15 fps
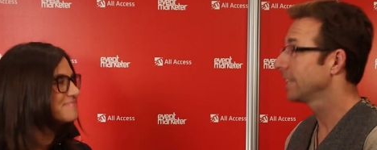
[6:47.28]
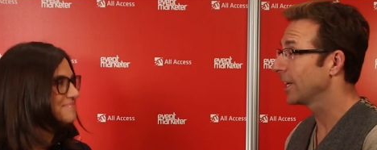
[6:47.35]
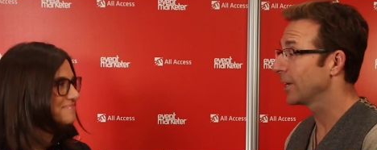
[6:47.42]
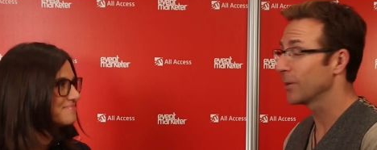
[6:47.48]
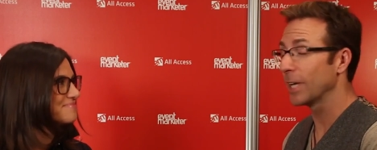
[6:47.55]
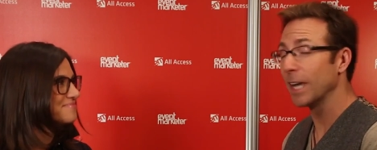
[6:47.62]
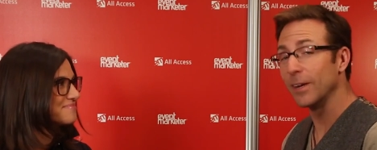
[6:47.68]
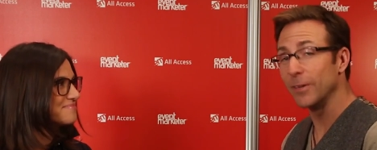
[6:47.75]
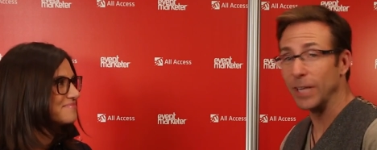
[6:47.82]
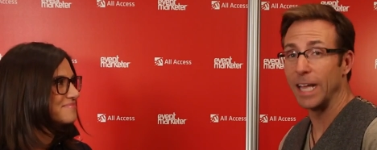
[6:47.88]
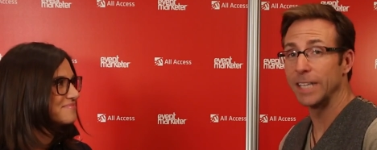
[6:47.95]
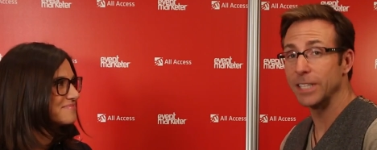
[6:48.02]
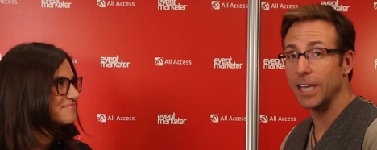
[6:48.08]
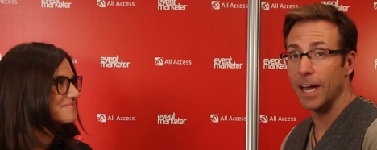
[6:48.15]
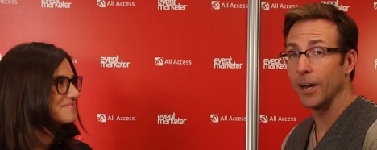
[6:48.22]
Speaker 1: You know, we, we
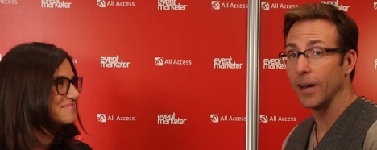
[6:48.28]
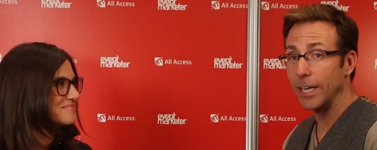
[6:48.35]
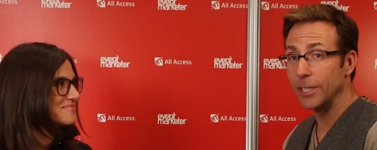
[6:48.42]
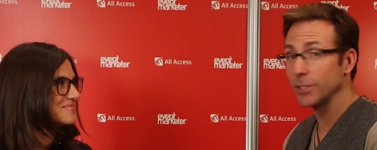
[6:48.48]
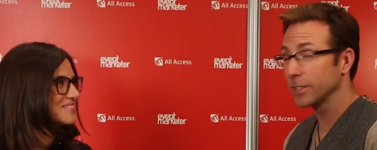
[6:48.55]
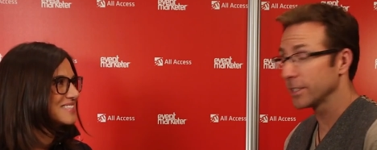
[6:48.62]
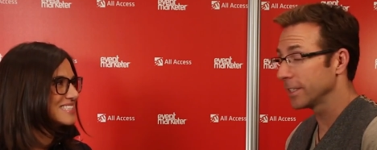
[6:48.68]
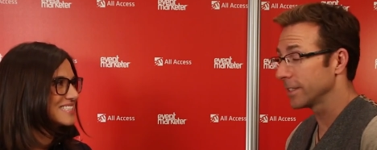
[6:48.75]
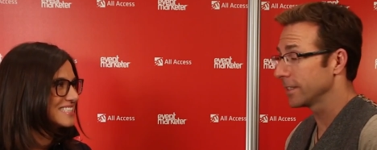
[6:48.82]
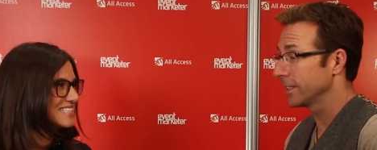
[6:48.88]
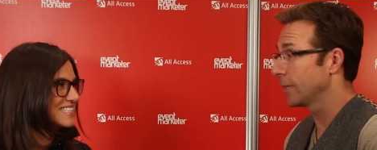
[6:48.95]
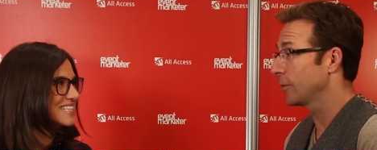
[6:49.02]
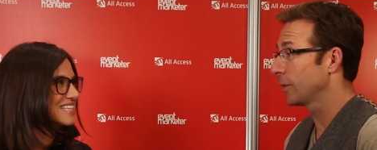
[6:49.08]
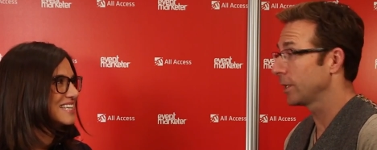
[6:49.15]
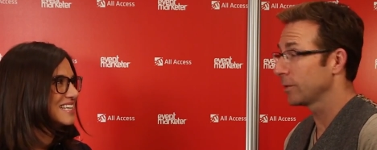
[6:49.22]
like to hire agencies
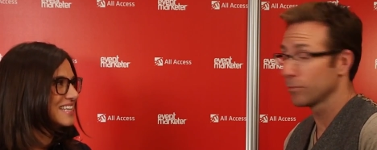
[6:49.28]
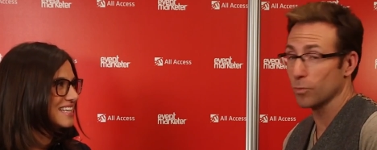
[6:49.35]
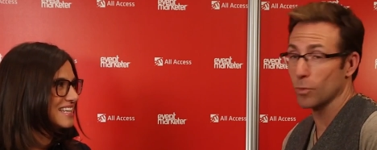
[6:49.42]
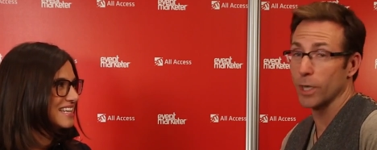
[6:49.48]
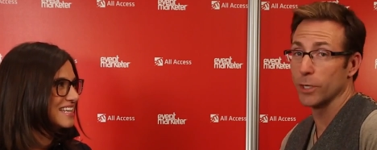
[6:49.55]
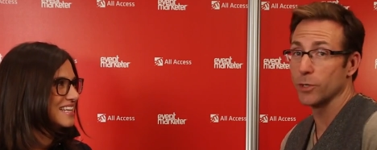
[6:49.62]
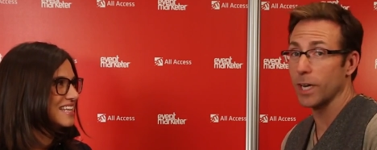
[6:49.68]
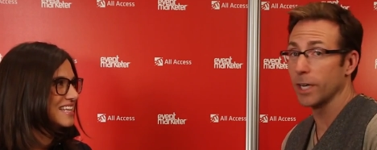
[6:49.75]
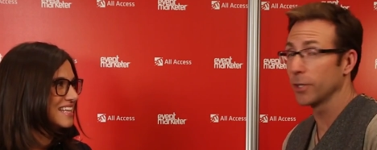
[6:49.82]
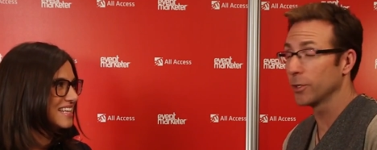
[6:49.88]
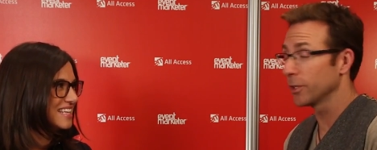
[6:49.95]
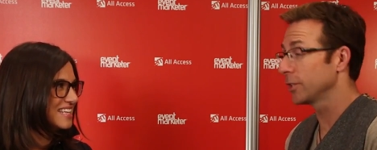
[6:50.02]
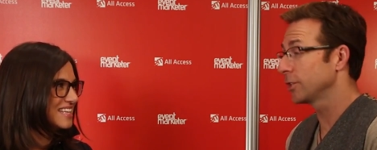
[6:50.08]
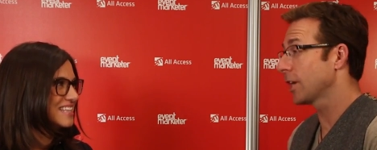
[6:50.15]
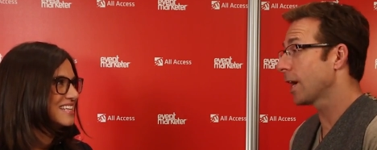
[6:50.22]
and then we want to try to
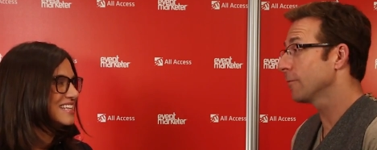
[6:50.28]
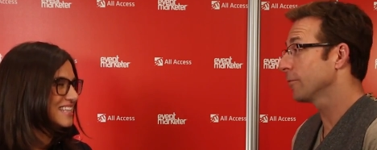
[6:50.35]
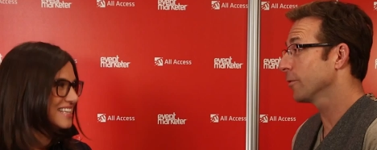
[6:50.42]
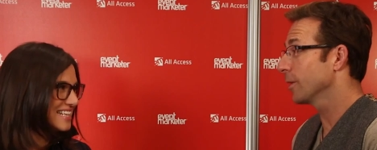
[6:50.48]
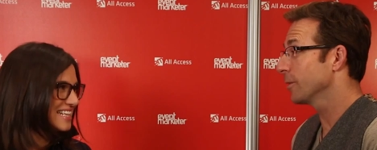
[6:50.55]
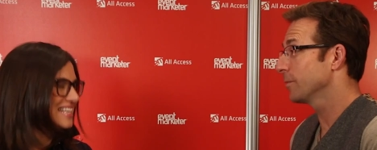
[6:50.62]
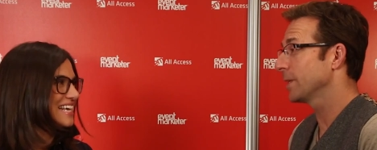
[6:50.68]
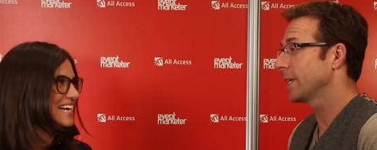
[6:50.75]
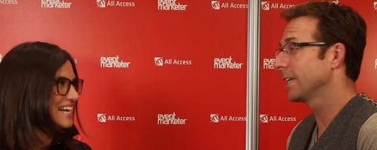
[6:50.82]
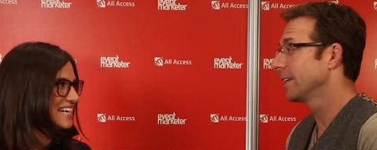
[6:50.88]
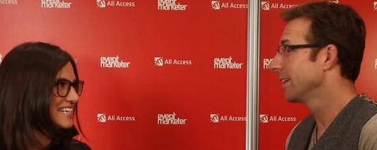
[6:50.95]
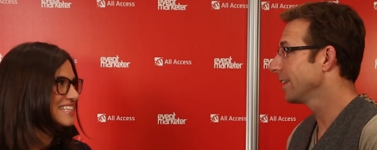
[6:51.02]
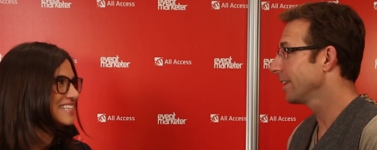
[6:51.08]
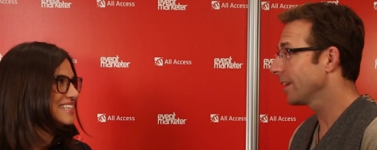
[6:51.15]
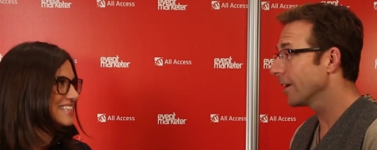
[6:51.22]
do their job for them, but
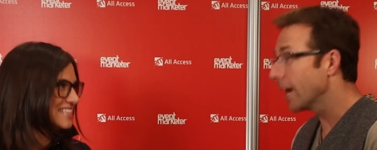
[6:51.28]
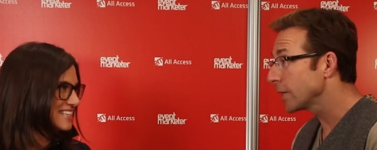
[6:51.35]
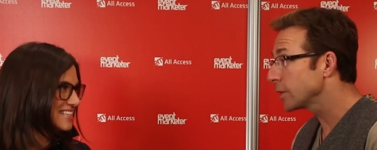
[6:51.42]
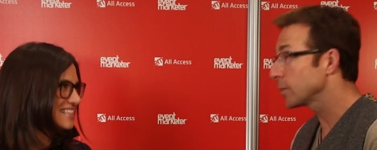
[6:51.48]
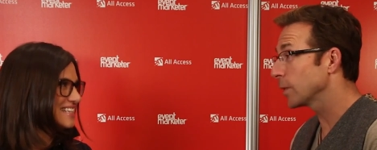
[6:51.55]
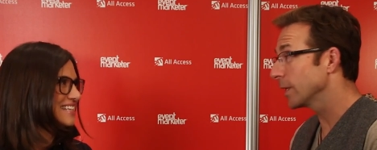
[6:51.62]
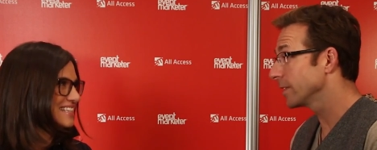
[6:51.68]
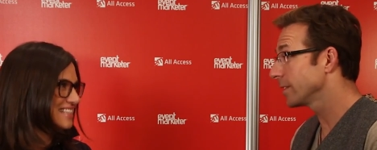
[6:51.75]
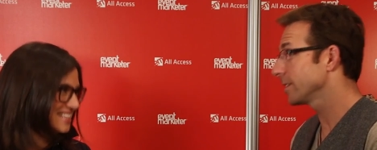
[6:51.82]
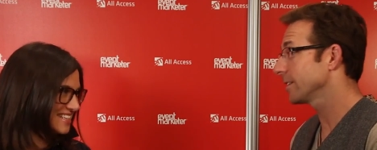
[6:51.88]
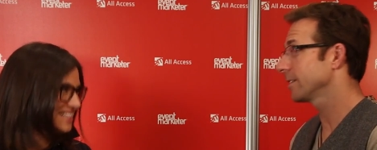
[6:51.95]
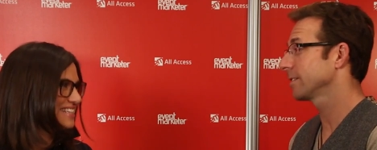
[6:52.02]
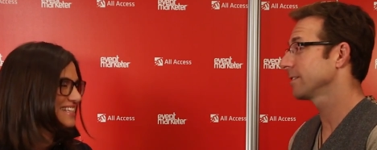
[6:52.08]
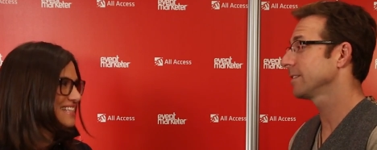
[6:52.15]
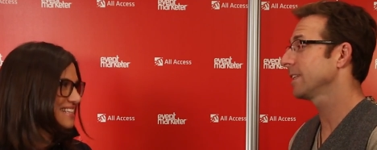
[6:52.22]
yeah. they're experts,
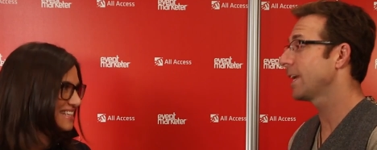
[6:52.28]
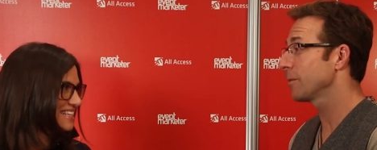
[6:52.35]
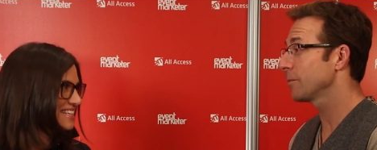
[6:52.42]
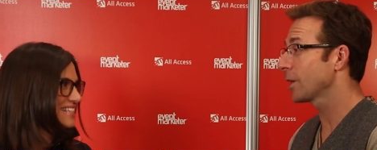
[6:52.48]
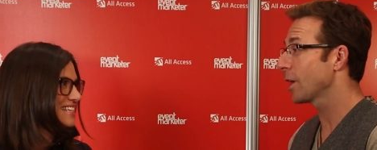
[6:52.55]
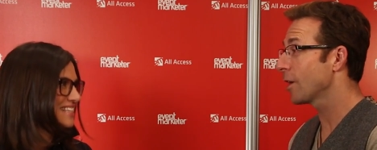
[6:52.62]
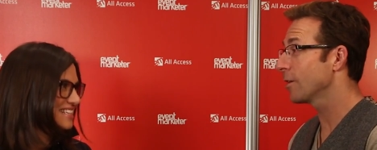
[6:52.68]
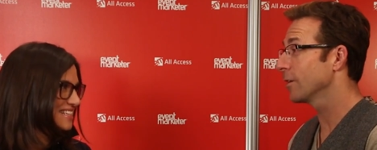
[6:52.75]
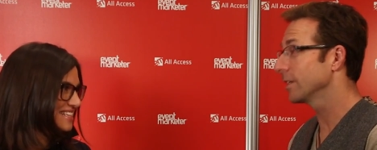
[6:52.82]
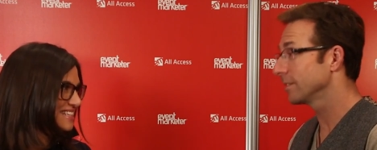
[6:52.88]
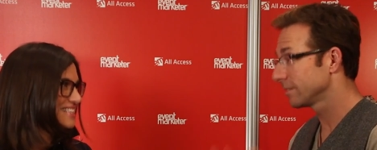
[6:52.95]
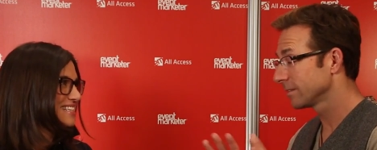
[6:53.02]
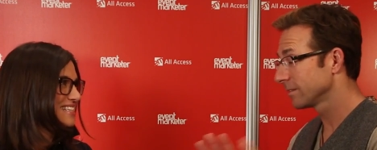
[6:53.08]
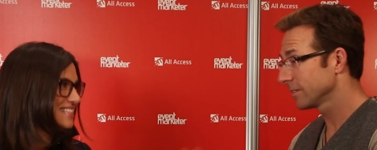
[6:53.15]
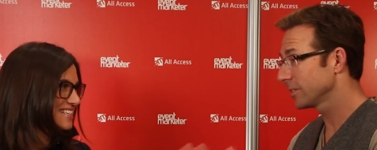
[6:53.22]
so let them go
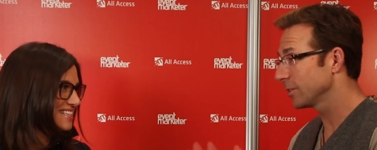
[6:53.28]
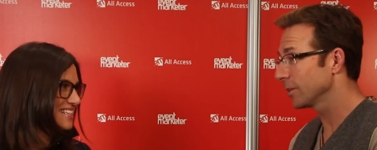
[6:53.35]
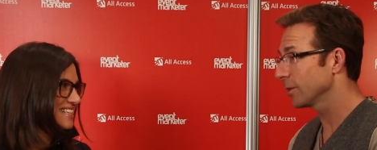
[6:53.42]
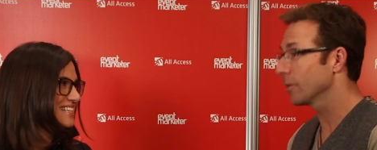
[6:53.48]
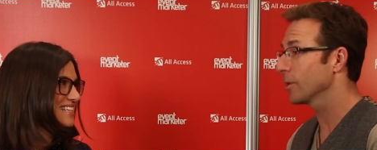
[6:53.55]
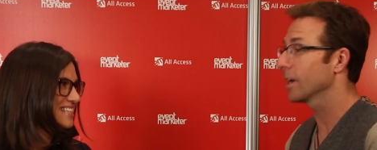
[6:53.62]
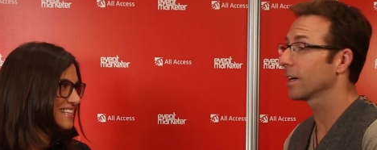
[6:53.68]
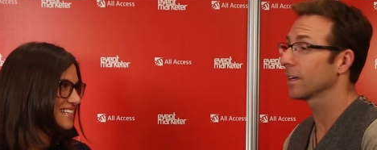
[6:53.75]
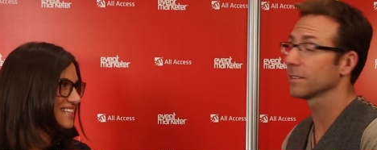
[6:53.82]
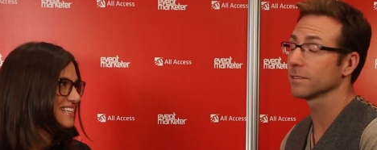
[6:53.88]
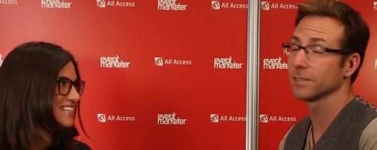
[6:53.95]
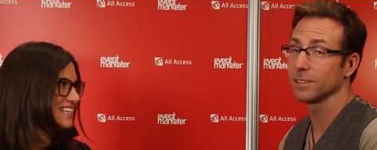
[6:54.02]
and do their work.